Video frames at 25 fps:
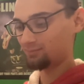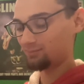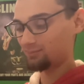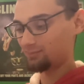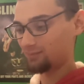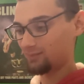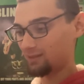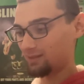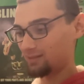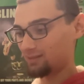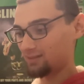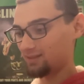
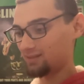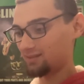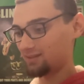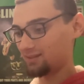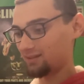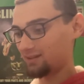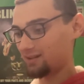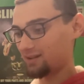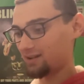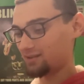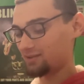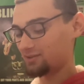And then the
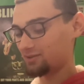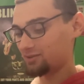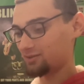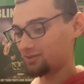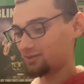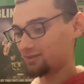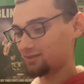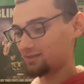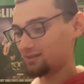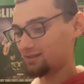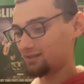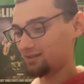concert
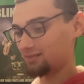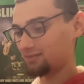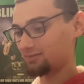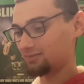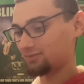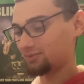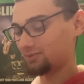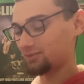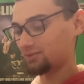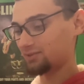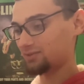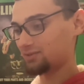
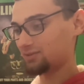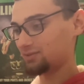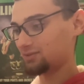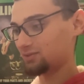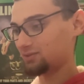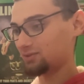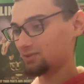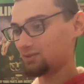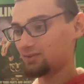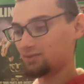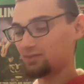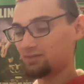itself was
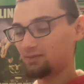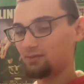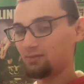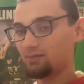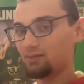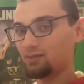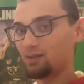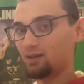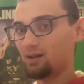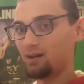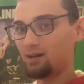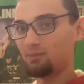just
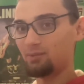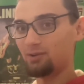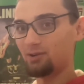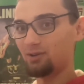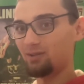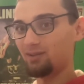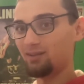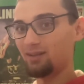phenomenal.